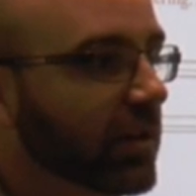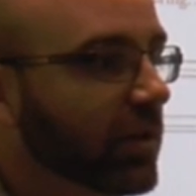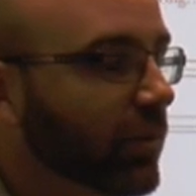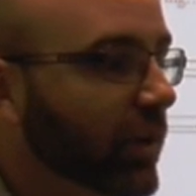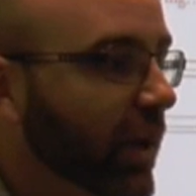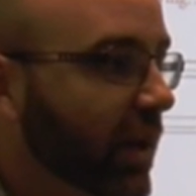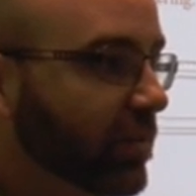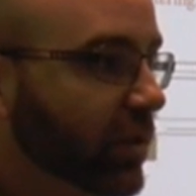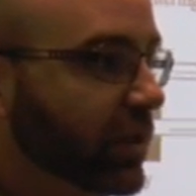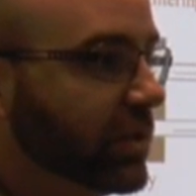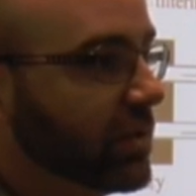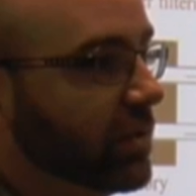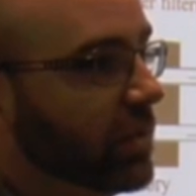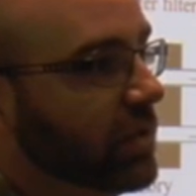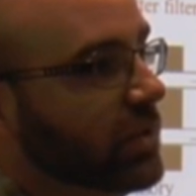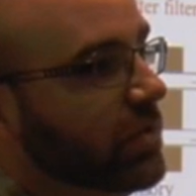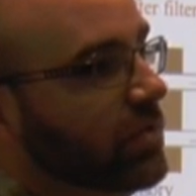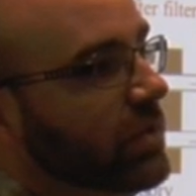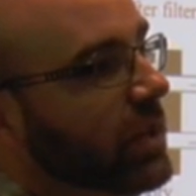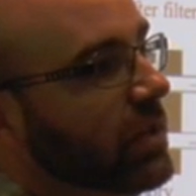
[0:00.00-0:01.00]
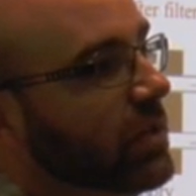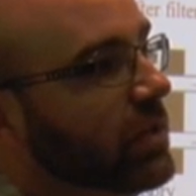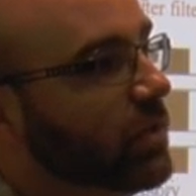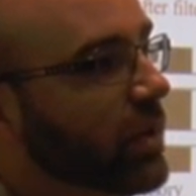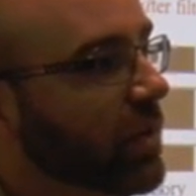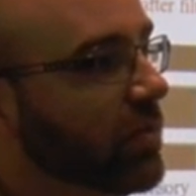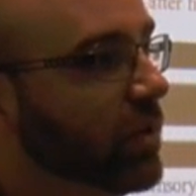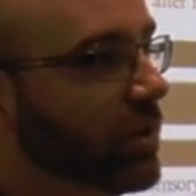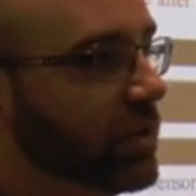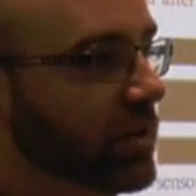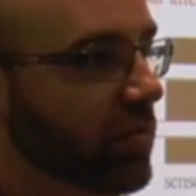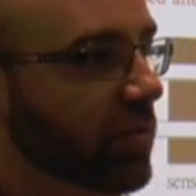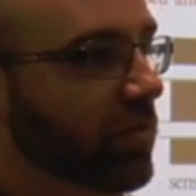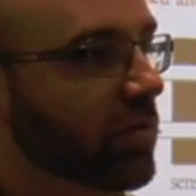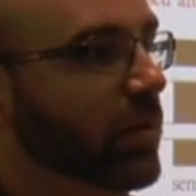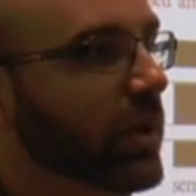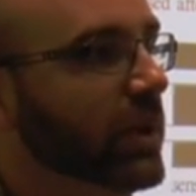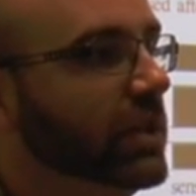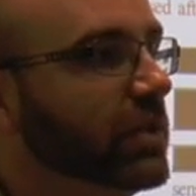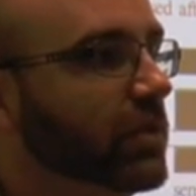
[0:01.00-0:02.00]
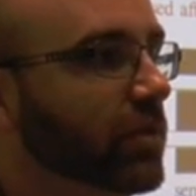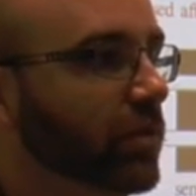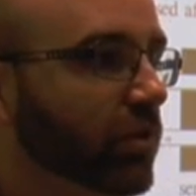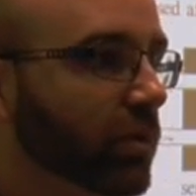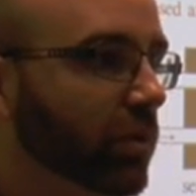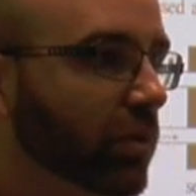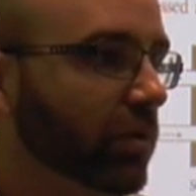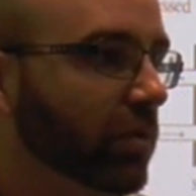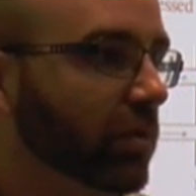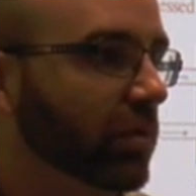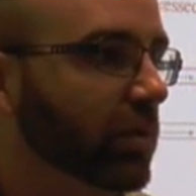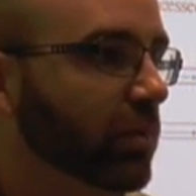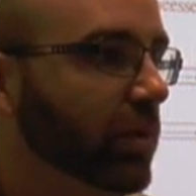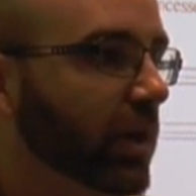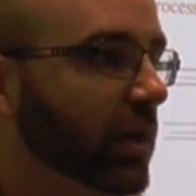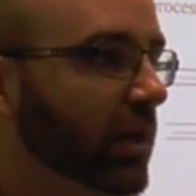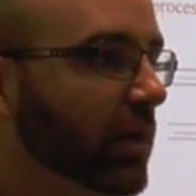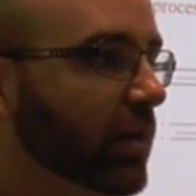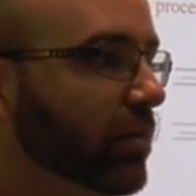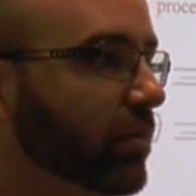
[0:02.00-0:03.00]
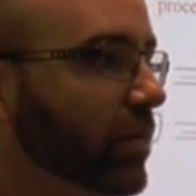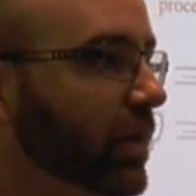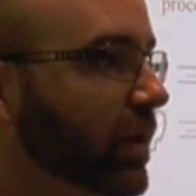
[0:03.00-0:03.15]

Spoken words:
We have lots and lots of senders. We have lots of informational sources to pick up.